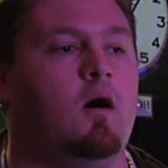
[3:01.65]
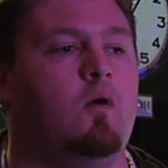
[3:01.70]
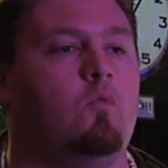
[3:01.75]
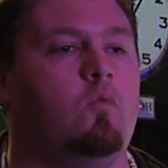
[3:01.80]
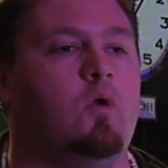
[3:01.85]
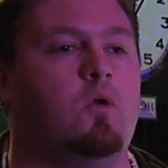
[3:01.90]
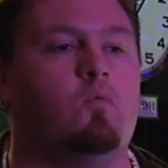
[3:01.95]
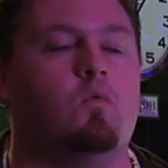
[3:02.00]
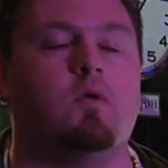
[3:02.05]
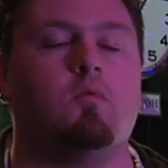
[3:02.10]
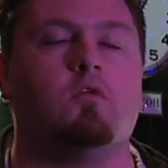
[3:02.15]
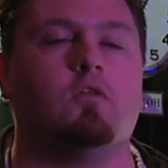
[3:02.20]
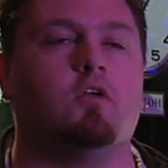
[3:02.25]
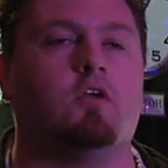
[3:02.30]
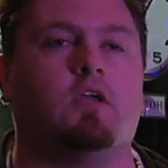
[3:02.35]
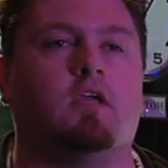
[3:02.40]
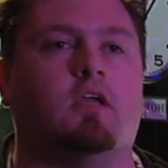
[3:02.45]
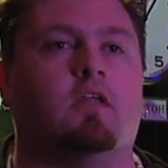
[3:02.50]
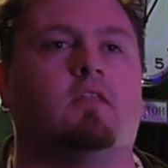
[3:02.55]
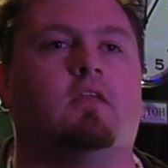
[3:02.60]
When we were
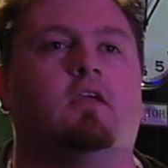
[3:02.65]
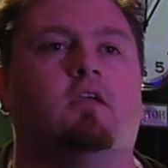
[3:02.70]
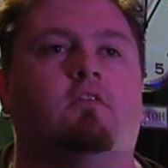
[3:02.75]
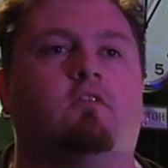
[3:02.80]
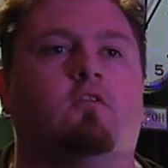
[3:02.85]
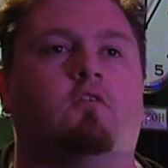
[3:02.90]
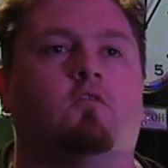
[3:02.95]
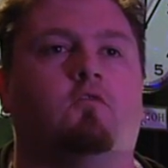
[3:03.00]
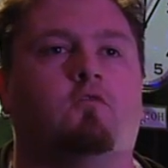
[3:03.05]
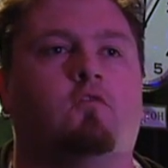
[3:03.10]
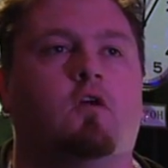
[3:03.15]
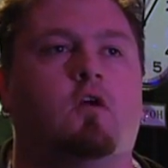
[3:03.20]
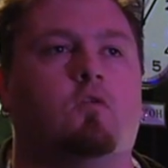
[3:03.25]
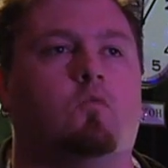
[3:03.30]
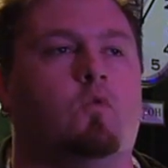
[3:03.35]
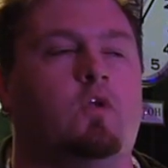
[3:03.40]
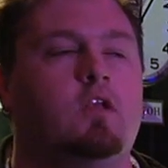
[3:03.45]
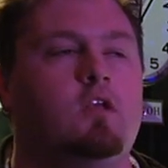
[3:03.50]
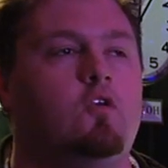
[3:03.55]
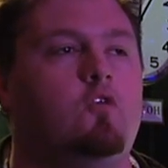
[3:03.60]
looking at the Eastern Front,
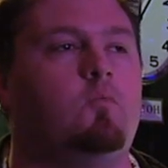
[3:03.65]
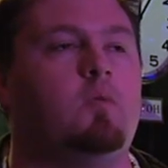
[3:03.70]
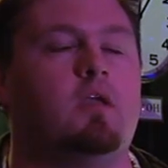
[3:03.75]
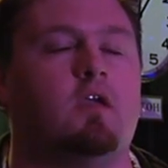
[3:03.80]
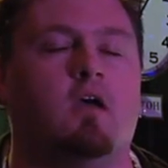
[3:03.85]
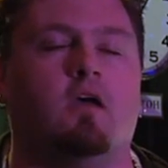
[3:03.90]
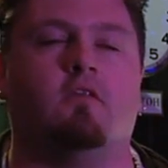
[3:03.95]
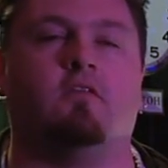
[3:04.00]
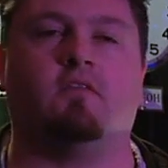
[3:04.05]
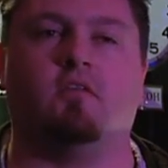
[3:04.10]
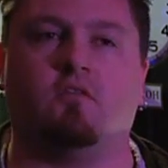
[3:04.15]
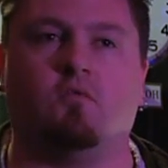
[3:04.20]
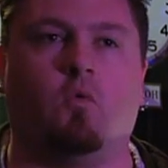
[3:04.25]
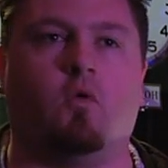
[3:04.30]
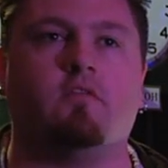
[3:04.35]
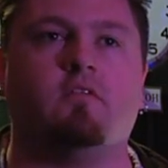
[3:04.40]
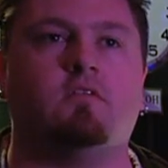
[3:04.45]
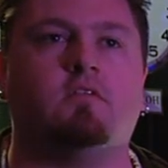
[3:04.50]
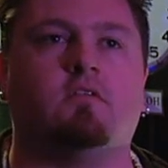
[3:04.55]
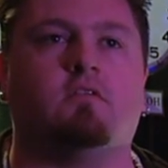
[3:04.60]
we knew, because this
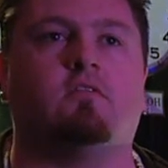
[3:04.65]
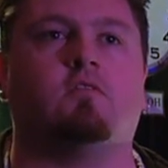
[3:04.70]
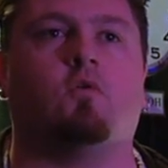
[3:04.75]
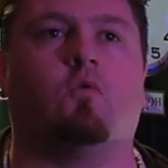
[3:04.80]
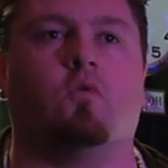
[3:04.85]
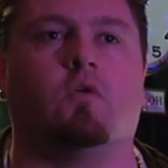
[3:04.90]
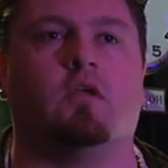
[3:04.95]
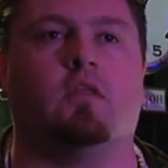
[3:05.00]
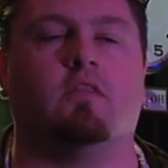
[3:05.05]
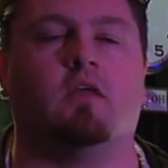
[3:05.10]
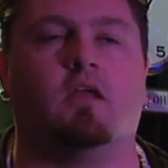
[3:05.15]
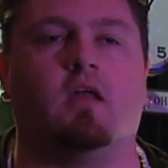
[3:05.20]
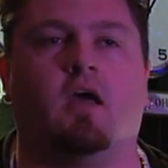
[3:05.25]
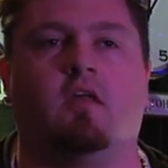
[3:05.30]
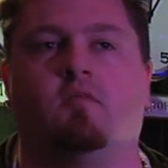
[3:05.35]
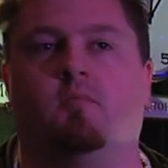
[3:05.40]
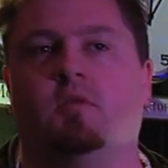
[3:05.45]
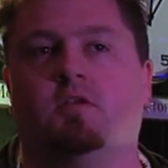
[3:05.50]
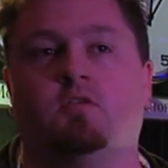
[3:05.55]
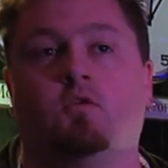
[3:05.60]
wasn't a story that
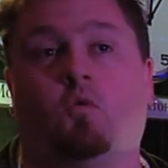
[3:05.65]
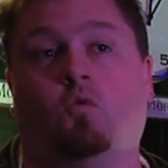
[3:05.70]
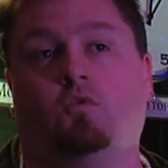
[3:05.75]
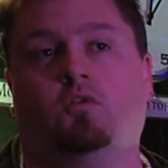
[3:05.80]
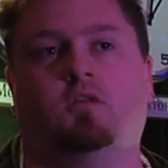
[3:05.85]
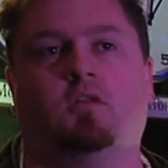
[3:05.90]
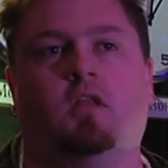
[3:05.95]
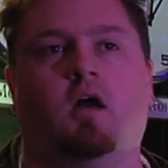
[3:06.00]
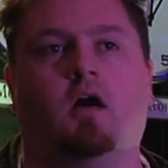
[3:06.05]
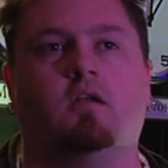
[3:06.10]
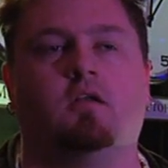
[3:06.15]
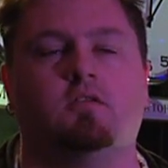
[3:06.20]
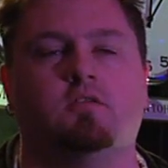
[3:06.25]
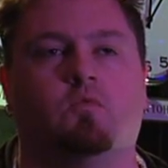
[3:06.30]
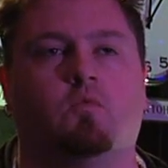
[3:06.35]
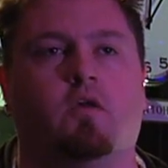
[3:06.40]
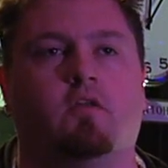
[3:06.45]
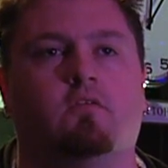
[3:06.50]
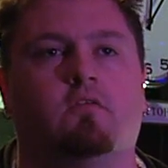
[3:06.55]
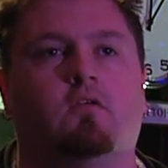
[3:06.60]
has been told a lot to
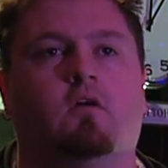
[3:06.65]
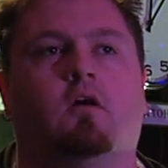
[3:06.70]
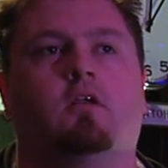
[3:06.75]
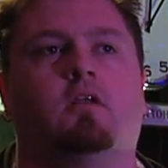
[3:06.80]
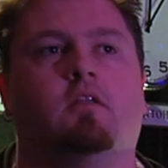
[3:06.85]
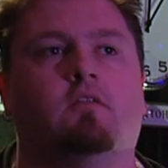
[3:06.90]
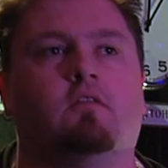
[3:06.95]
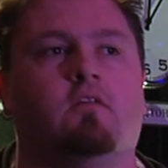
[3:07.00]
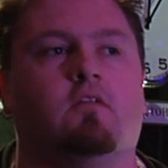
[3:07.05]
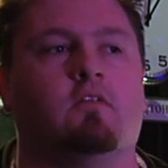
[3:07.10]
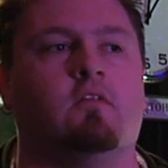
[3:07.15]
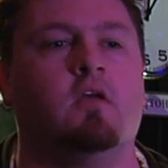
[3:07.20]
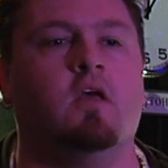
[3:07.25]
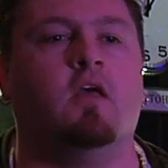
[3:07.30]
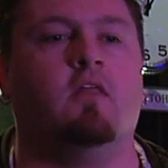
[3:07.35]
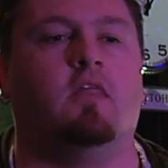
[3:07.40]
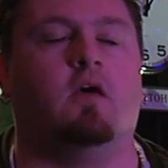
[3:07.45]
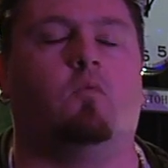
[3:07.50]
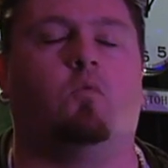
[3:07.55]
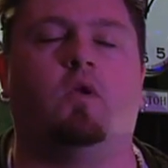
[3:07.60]
Western audiences,
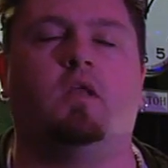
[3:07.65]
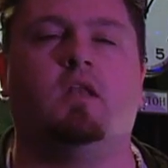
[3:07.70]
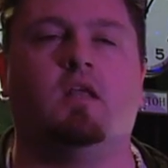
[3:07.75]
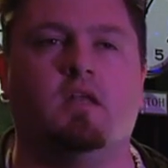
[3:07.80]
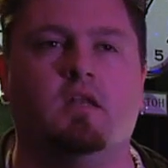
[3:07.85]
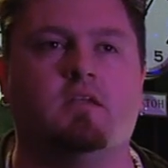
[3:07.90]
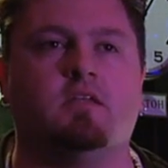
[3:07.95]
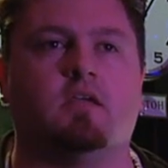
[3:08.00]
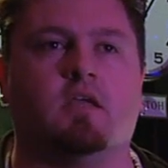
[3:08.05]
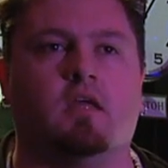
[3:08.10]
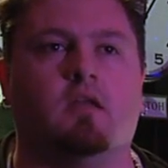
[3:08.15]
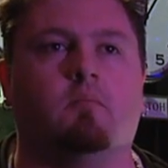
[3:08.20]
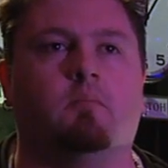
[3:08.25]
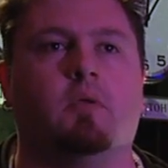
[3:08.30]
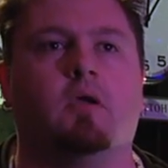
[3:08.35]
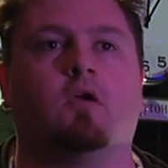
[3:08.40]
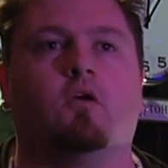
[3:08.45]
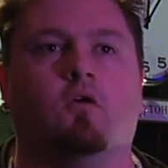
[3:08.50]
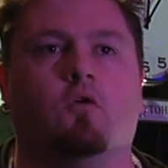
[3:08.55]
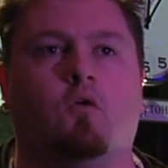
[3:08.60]
that we needed to get a
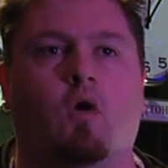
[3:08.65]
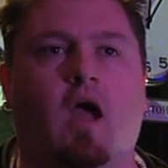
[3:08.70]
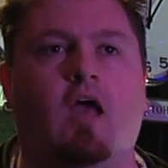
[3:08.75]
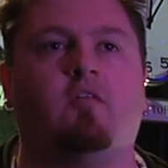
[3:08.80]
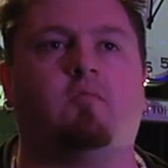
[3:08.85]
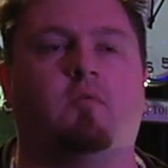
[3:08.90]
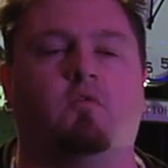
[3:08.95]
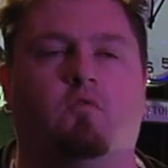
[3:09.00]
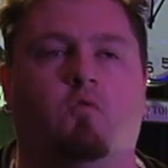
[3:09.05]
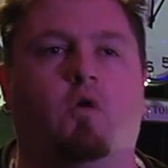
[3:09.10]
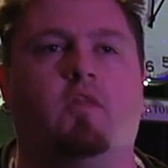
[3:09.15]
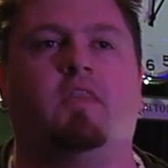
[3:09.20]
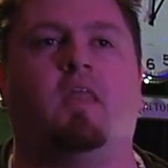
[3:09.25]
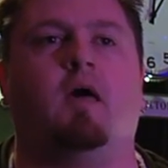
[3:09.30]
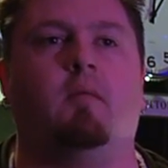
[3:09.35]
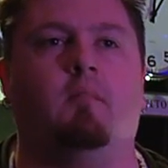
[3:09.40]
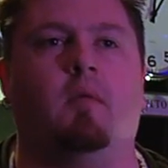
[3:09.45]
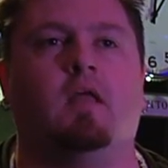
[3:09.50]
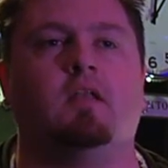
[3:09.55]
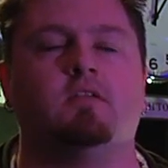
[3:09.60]
bigger grasp of what
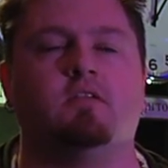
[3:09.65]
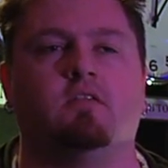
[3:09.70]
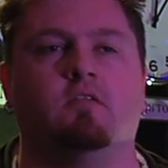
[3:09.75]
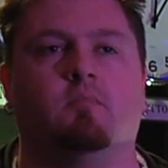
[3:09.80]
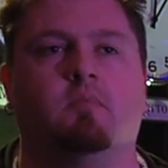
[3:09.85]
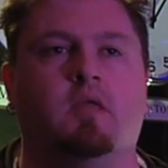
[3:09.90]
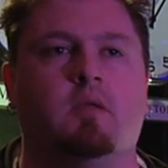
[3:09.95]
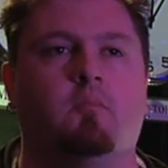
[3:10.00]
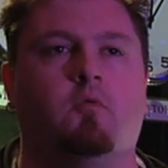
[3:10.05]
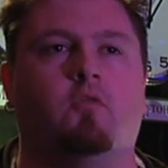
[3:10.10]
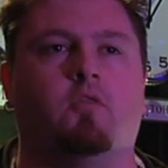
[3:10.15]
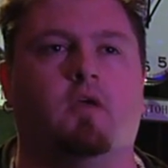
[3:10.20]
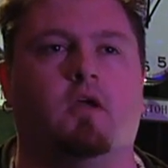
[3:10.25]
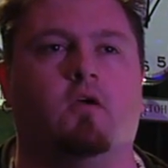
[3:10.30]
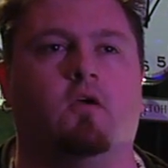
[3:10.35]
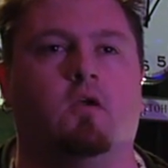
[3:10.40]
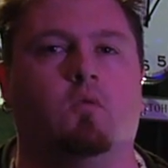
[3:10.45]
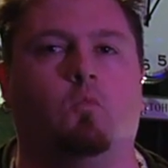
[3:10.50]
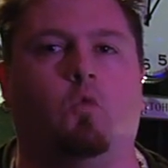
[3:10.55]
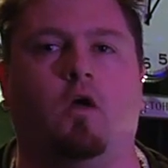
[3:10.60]
that meant to the people there
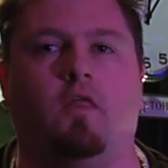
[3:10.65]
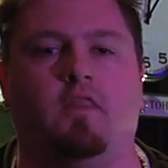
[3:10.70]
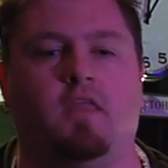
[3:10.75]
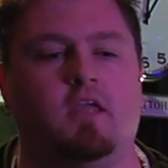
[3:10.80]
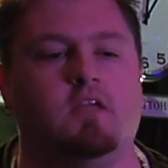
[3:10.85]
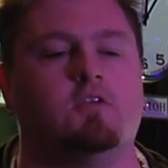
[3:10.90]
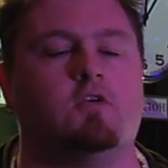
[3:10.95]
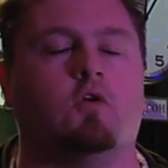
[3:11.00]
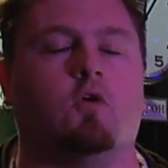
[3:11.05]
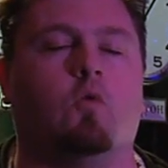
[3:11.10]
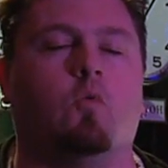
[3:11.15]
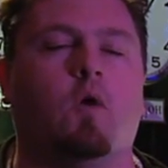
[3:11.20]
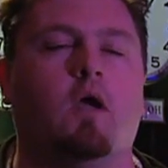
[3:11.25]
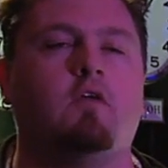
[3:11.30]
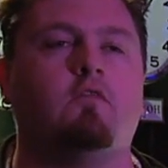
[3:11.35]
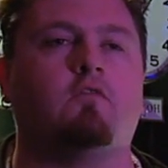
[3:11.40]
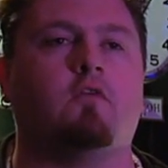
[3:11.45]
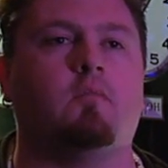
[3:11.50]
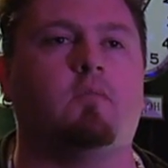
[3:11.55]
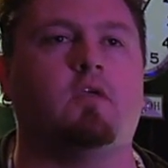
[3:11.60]
and what they took away
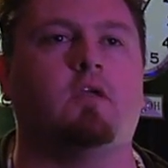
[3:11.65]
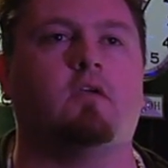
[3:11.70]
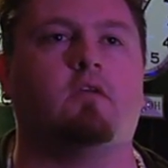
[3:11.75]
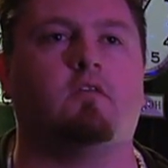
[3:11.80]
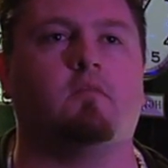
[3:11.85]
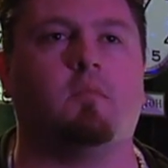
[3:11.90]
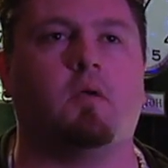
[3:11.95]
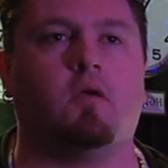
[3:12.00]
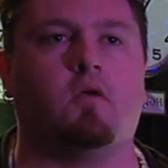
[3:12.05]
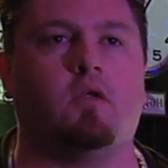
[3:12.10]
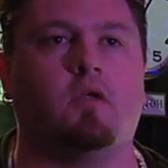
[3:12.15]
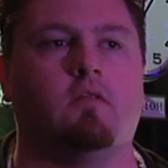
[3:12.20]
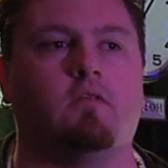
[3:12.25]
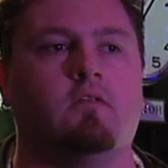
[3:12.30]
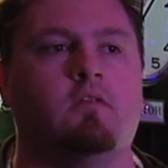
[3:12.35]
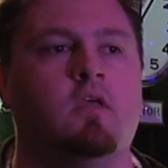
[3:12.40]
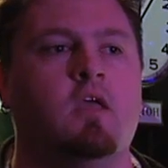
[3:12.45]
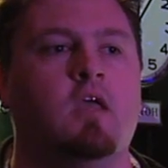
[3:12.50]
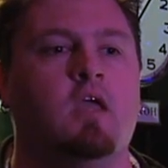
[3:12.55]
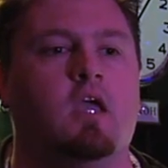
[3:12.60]
from the
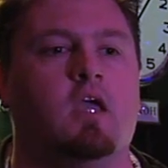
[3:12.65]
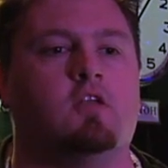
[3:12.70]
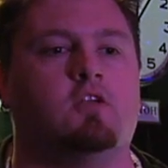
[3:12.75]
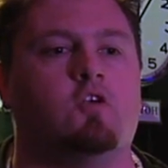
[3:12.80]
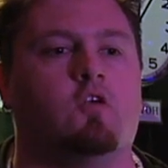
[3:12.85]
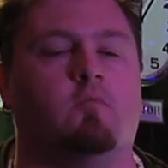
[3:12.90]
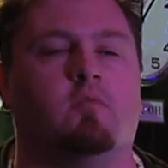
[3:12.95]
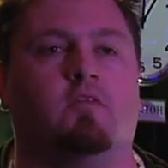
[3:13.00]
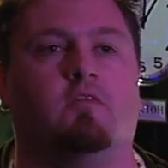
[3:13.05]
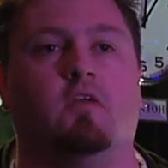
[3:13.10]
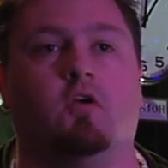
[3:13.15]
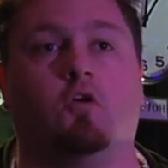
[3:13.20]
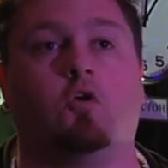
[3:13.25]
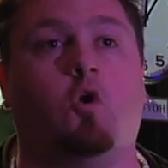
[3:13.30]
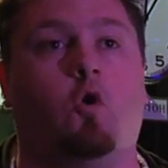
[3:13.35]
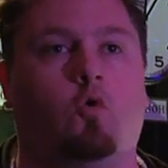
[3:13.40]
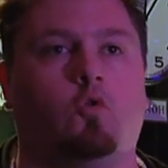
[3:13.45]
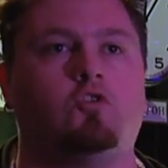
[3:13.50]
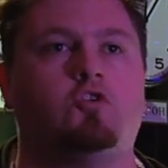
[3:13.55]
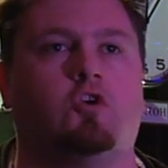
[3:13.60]
experience in terms of their
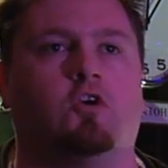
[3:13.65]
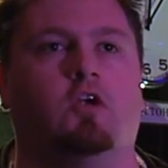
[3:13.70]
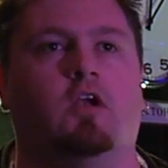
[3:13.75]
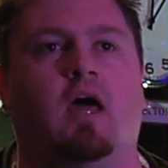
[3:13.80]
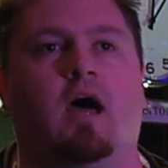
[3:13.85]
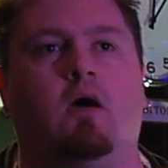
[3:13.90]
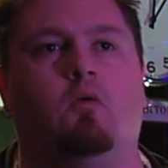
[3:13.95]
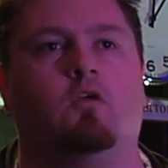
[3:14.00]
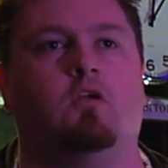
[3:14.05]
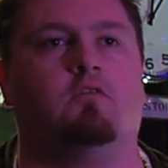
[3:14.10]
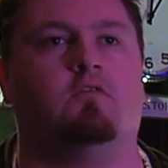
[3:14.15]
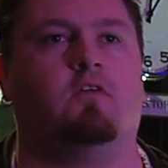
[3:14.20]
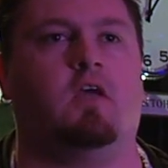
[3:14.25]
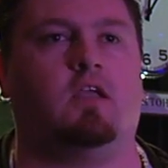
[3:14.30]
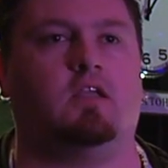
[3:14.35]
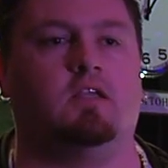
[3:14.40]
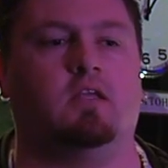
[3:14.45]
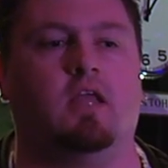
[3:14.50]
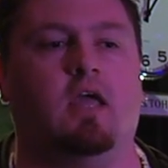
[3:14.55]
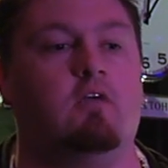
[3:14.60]
culture and how it
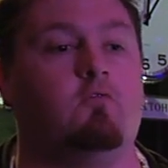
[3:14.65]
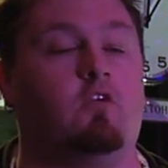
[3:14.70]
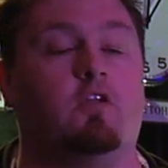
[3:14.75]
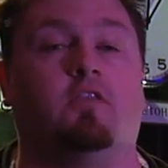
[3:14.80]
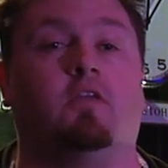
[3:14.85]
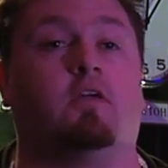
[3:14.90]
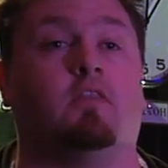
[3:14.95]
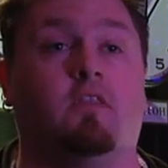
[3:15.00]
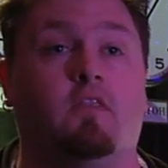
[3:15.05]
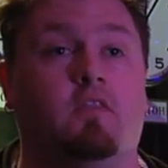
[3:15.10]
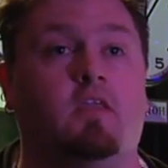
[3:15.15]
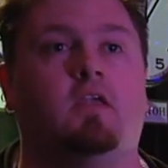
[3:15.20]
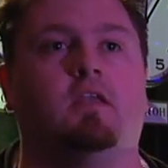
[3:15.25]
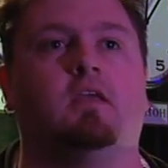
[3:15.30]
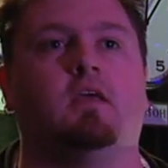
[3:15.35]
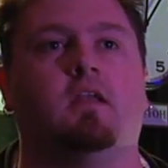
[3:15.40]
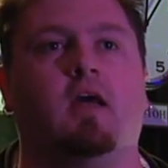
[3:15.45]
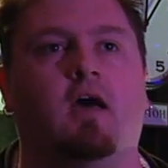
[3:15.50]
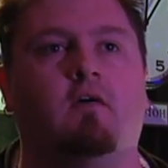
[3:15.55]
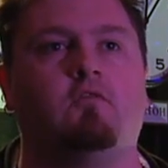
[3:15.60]
affected everything that they
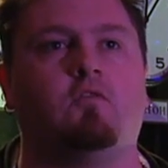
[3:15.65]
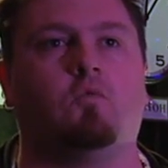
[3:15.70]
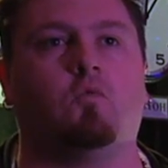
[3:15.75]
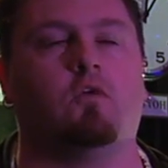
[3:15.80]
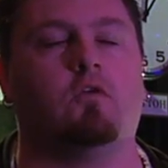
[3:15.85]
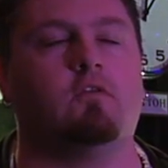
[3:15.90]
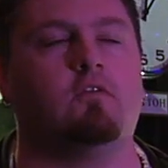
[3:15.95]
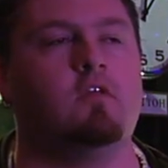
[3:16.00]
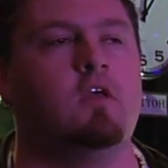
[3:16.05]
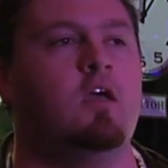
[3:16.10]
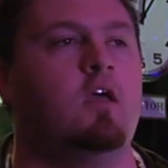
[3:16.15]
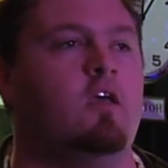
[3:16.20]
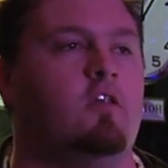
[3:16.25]
did afterwards.